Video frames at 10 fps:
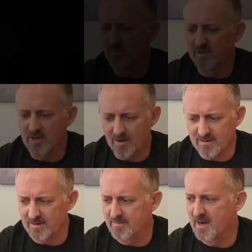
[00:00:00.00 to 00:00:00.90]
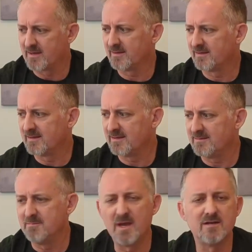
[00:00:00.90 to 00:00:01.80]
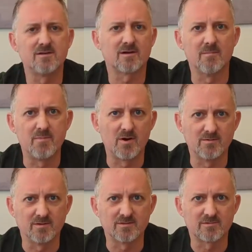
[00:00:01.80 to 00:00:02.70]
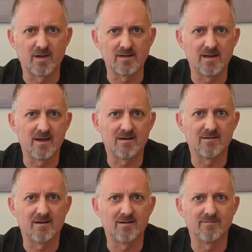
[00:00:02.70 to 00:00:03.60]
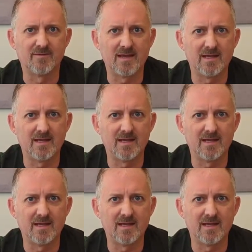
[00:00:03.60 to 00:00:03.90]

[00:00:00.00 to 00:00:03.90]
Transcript: We're talking about the major components right now of